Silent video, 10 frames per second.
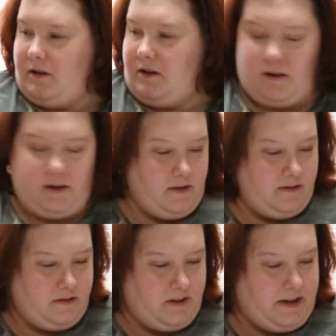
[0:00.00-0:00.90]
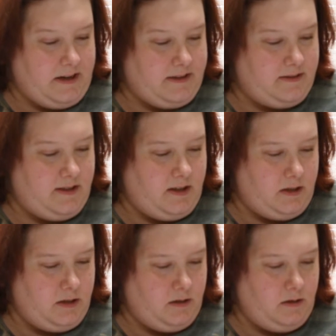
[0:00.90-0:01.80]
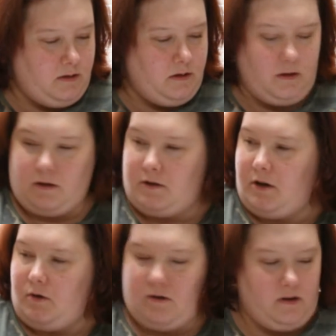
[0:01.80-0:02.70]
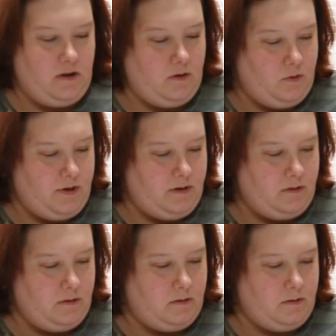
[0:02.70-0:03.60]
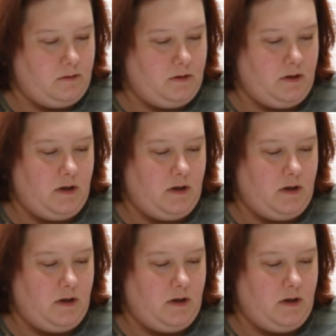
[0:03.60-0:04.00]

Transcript: The cleanser, like I said. The coconut oil.